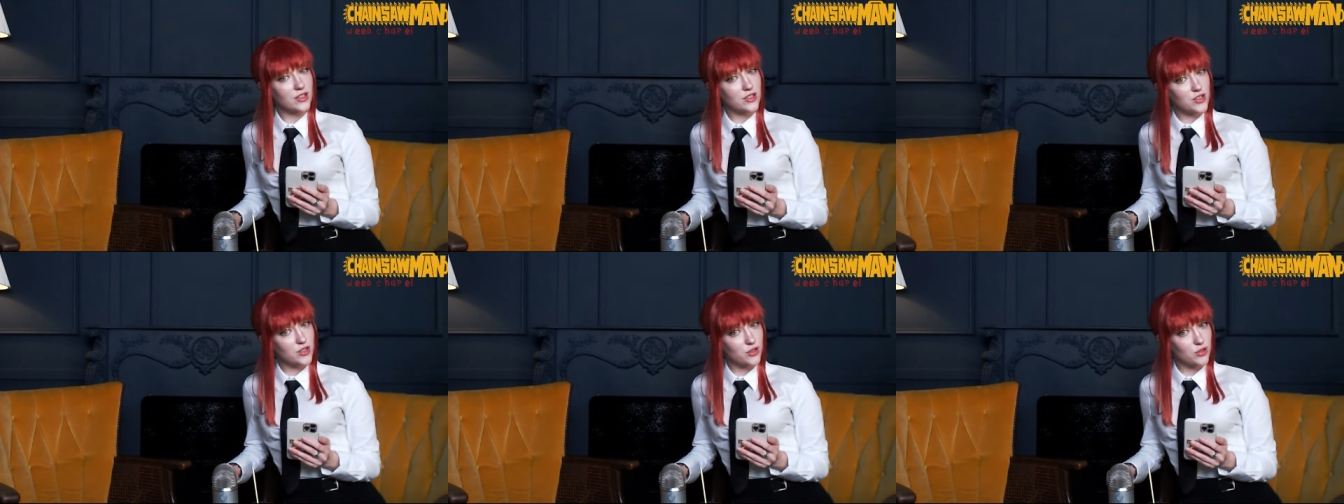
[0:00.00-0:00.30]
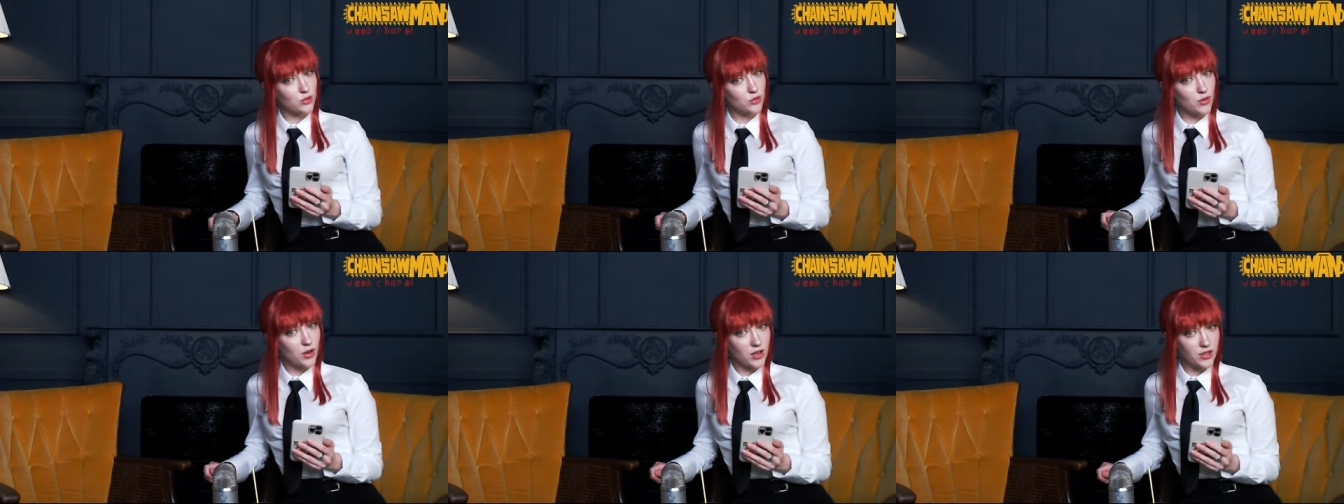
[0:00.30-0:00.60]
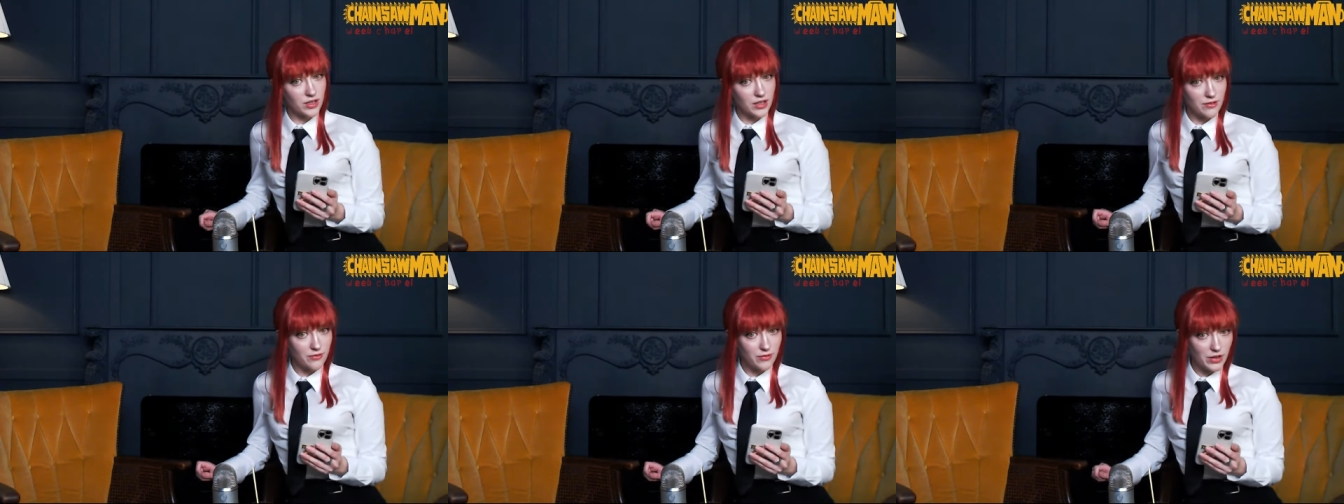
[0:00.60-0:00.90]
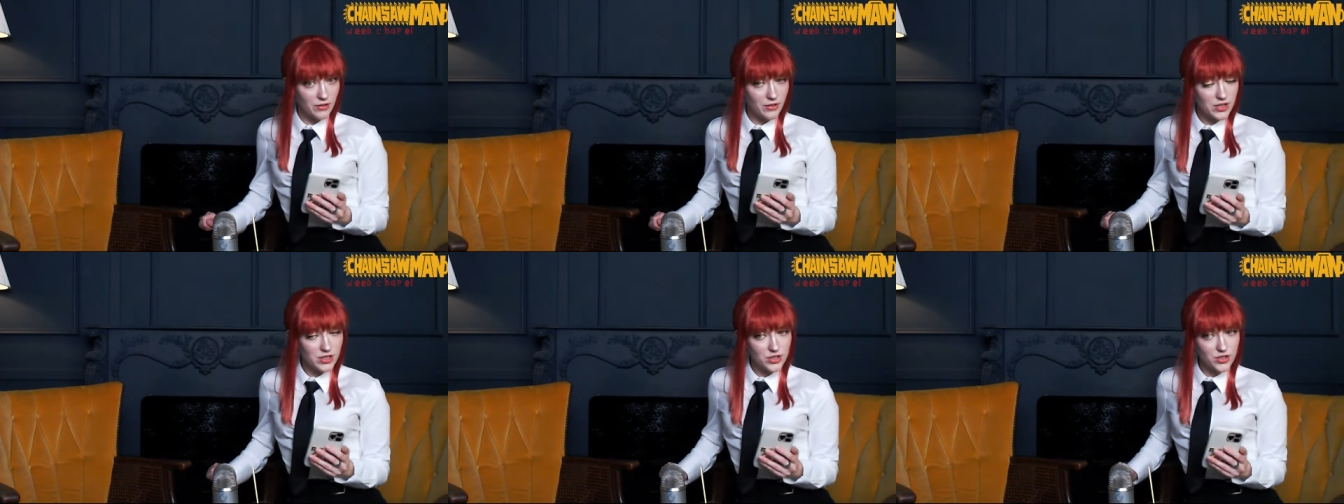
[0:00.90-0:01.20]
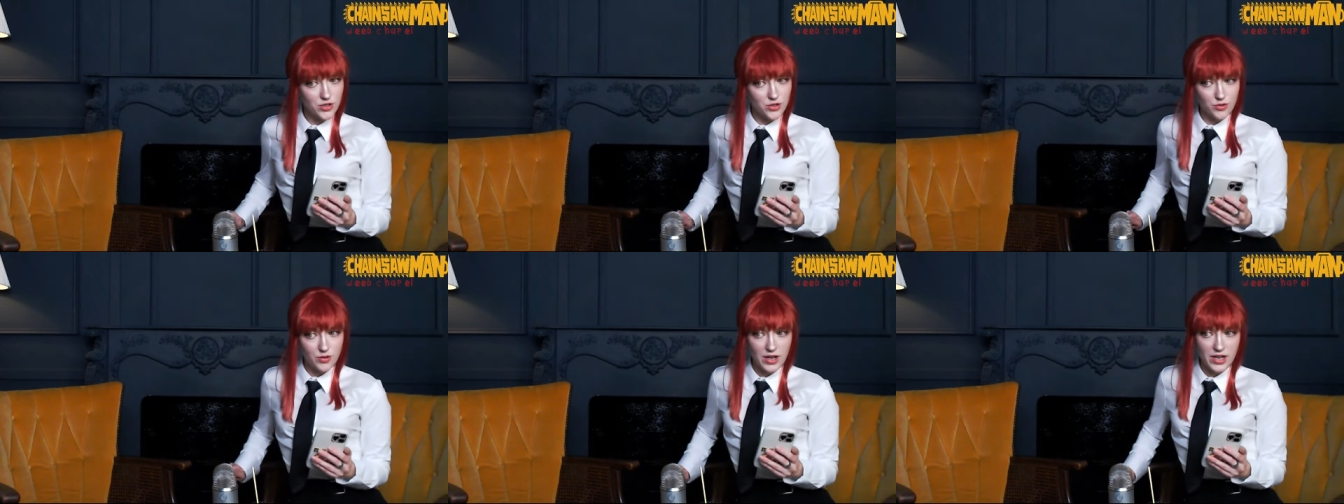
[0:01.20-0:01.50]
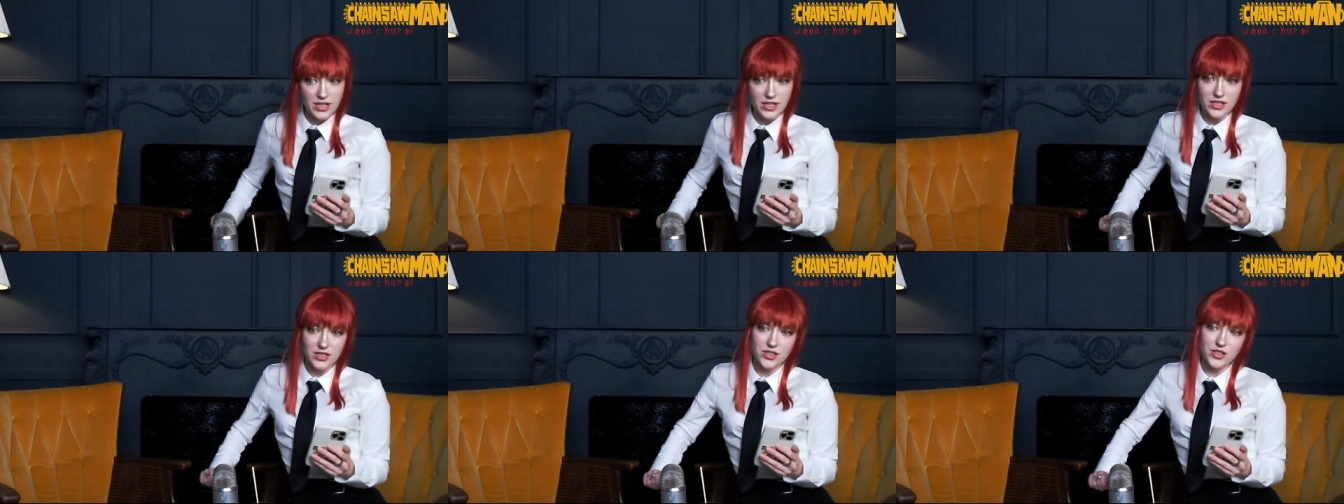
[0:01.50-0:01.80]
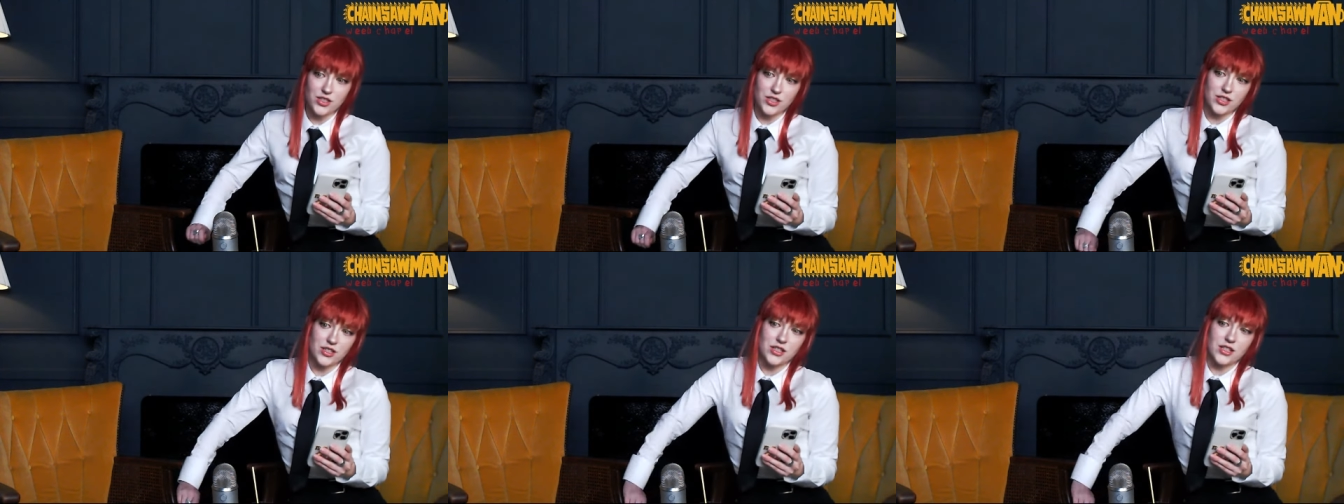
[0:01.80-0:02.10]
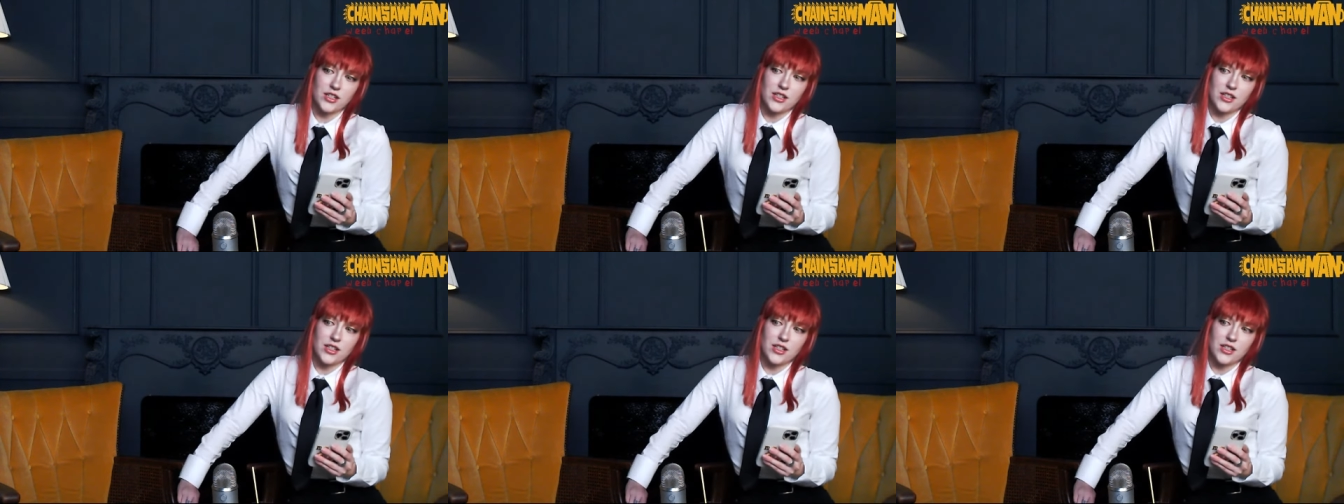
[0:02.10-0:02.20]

2 on a very strange